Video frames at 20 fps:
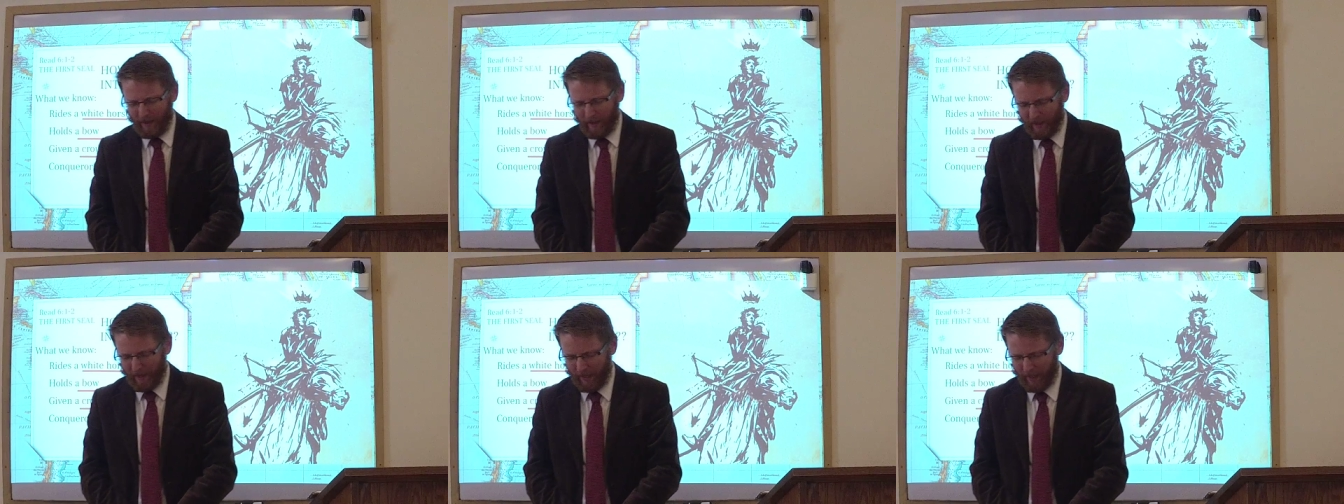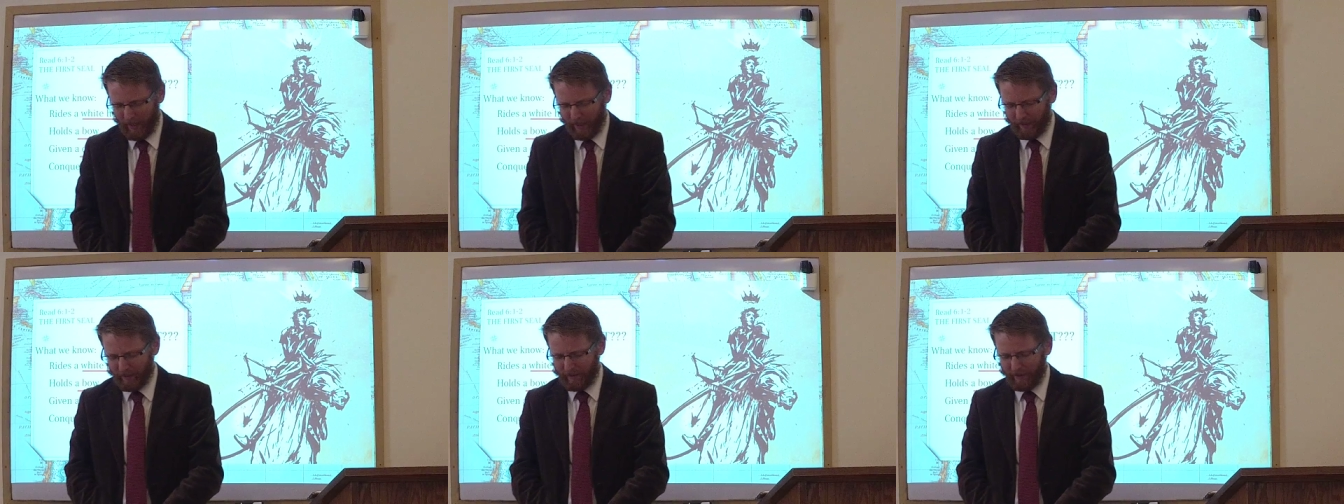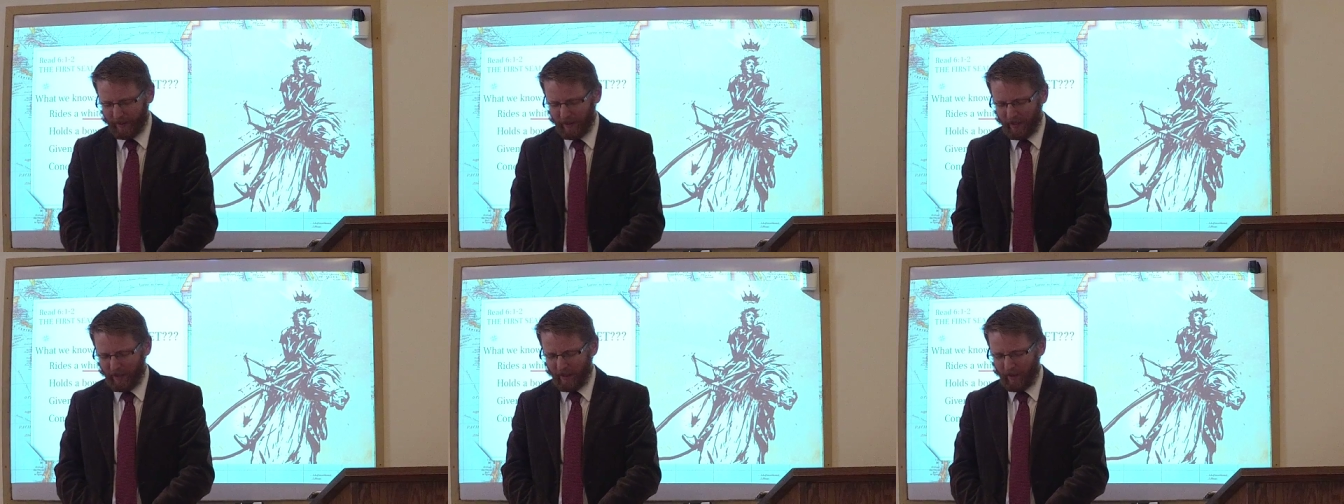and
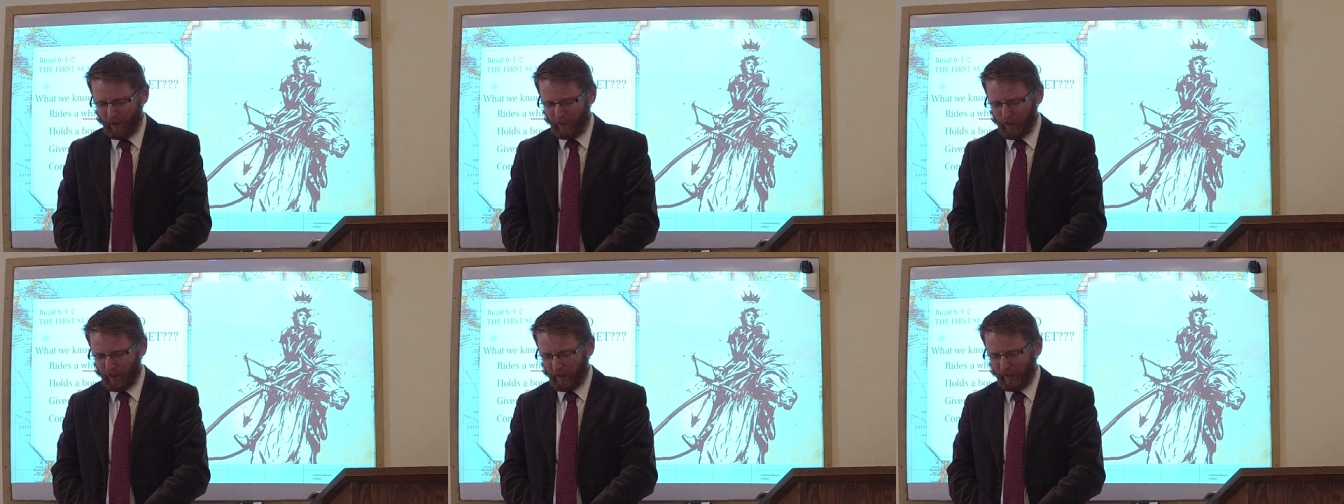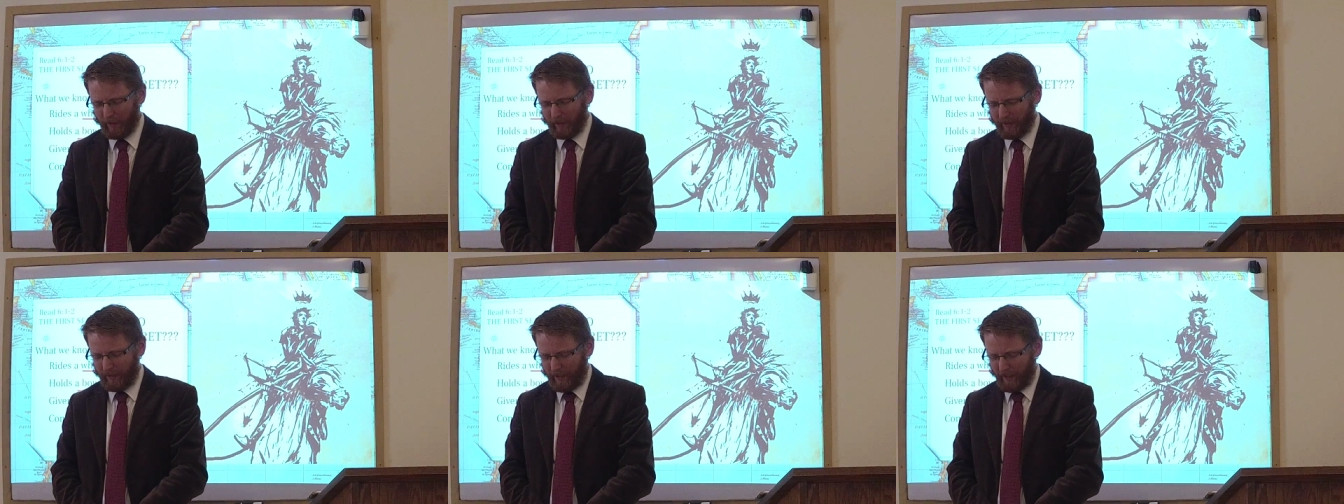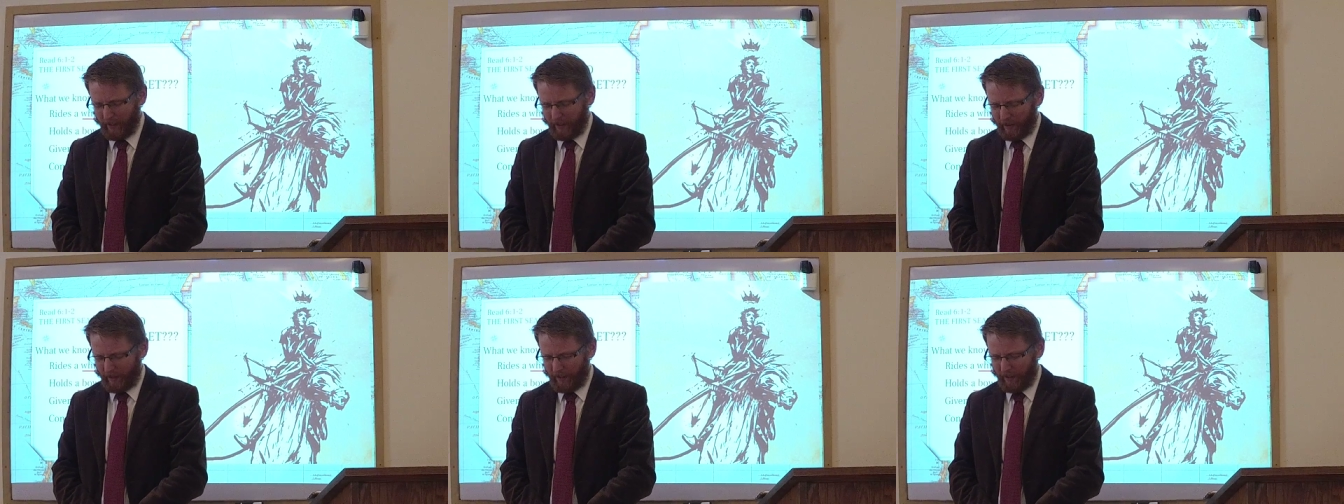uh, will
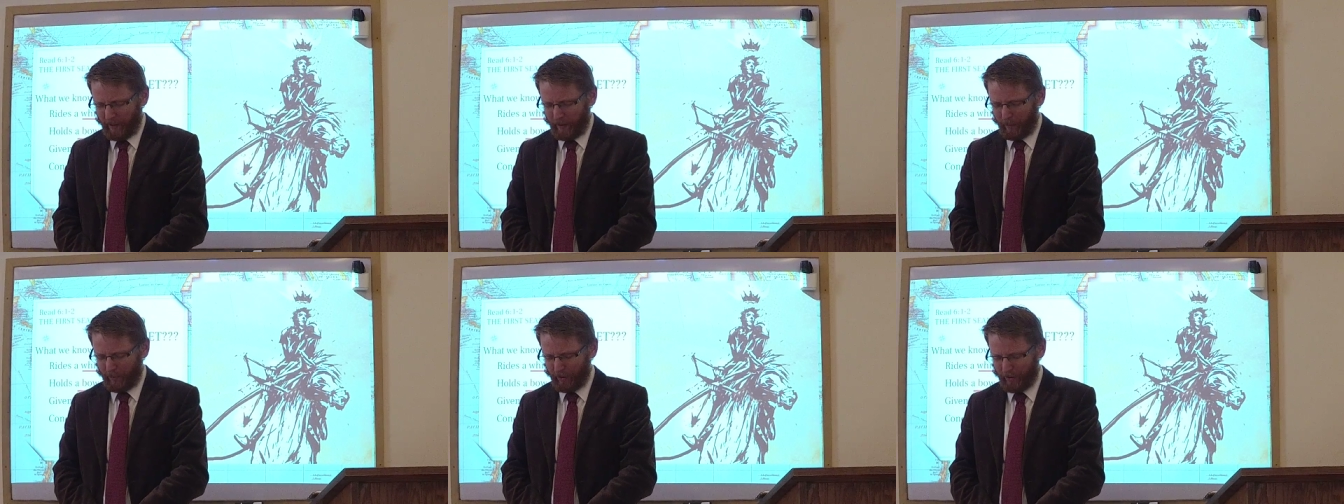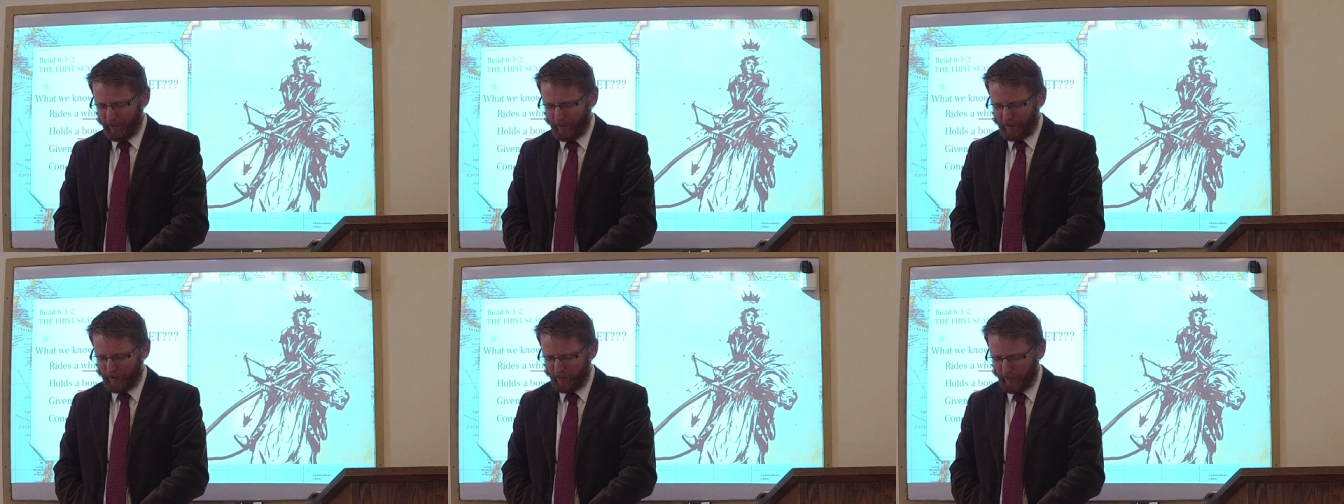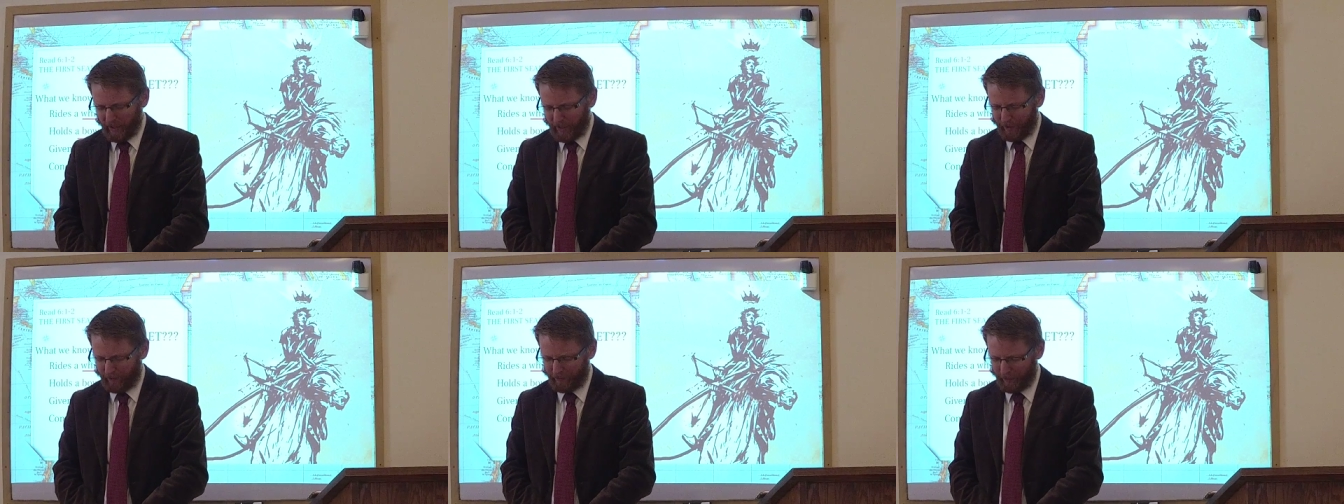uh, produce
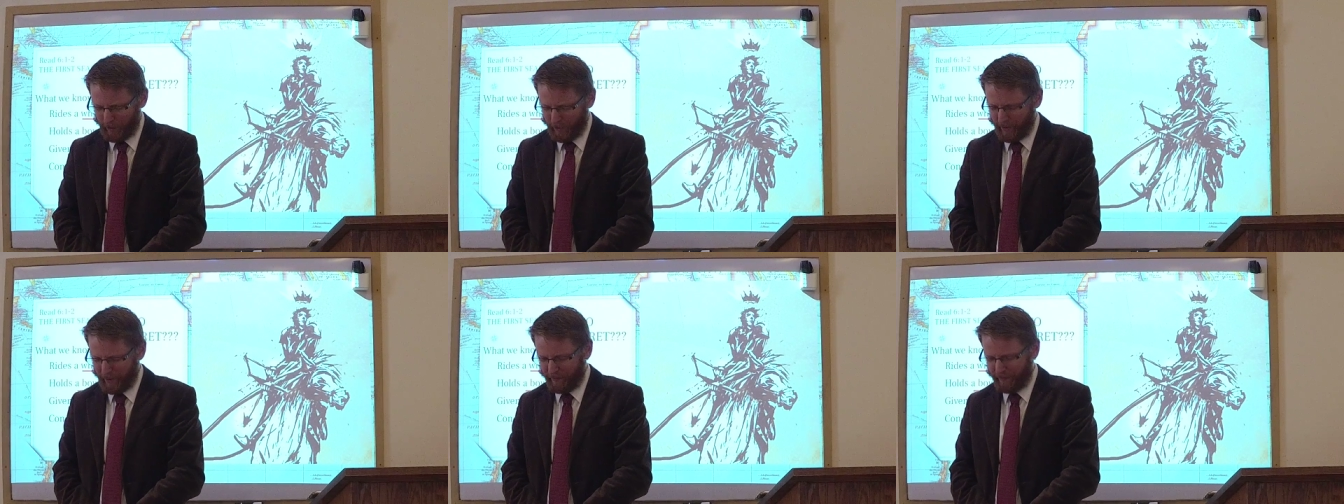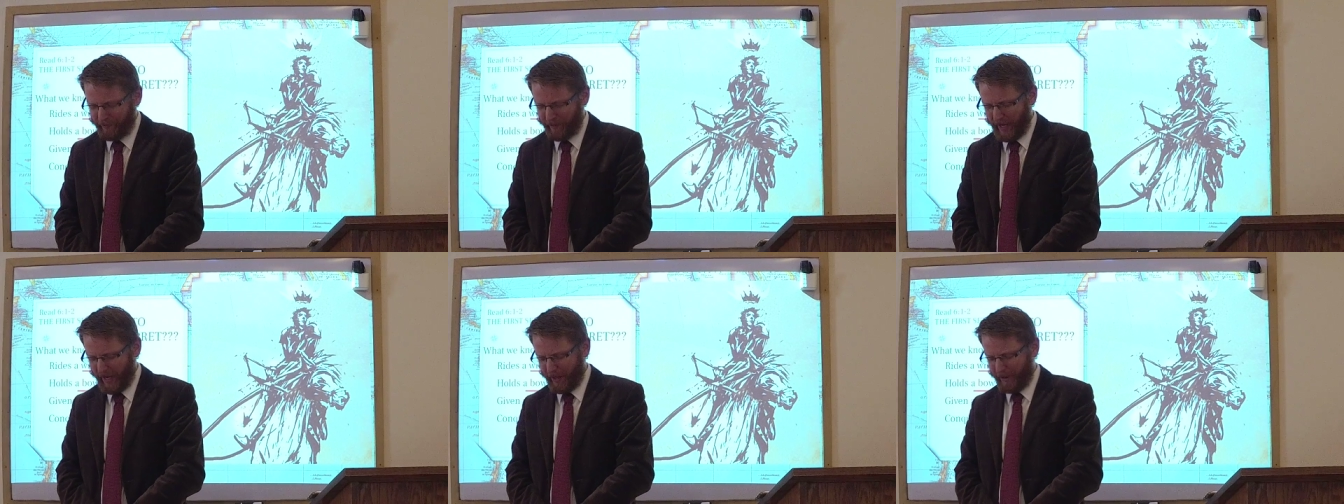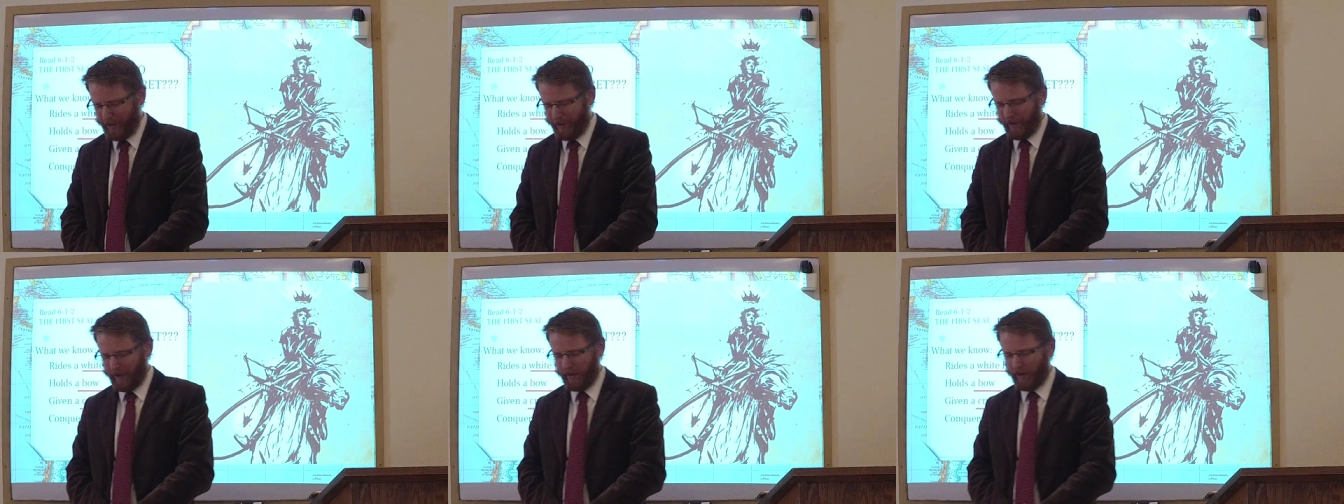much fruit of
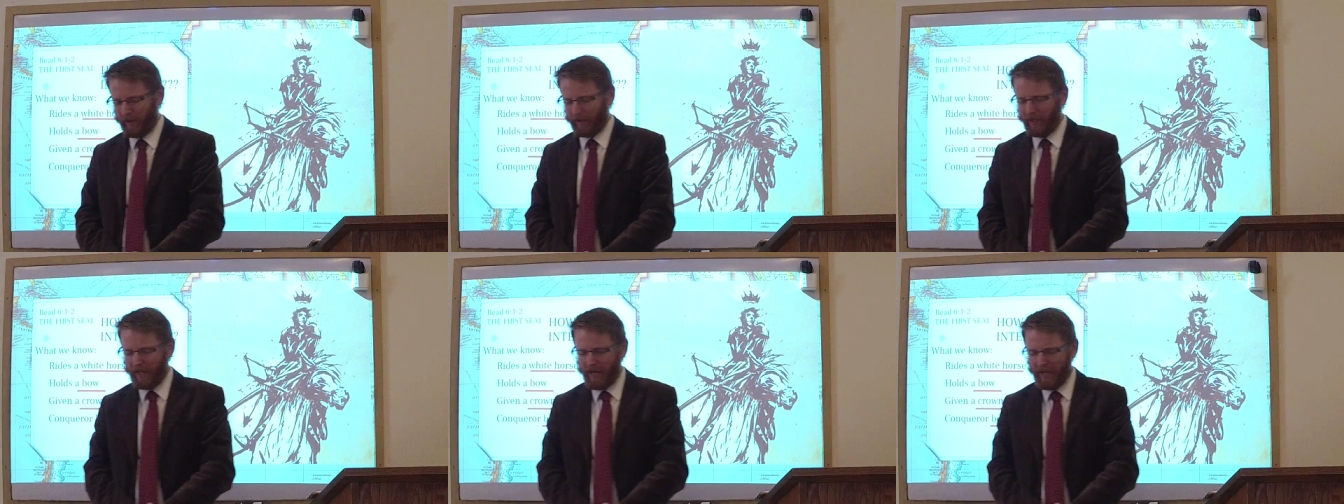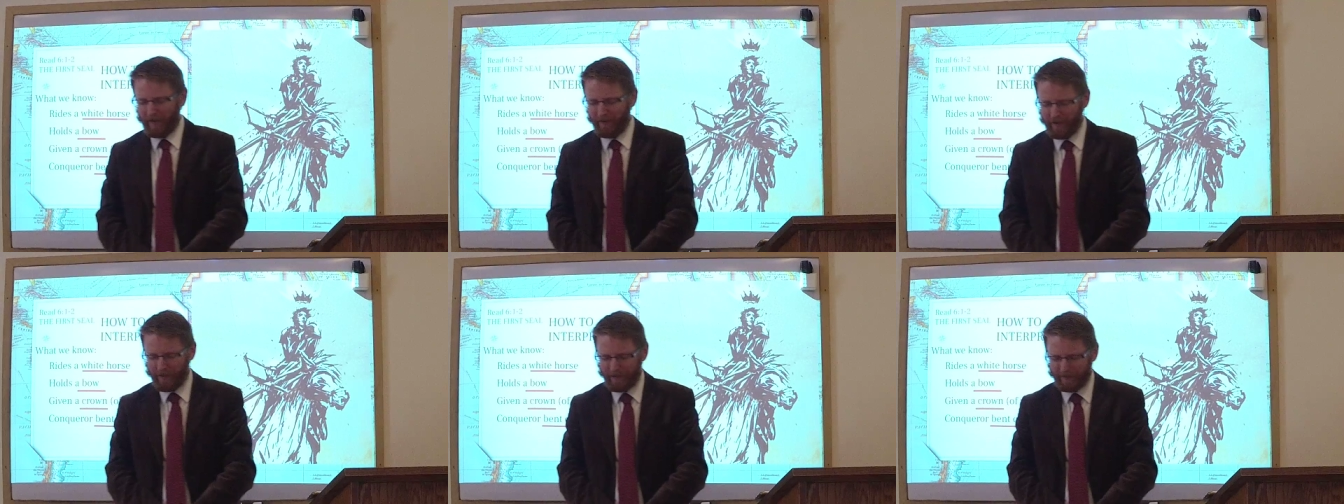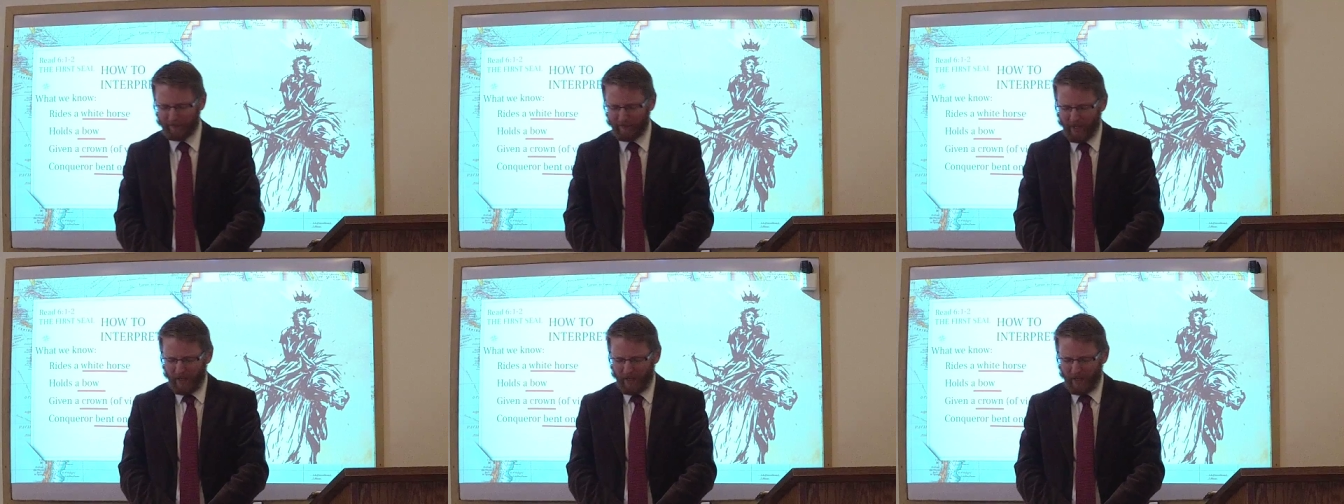faith in our lives.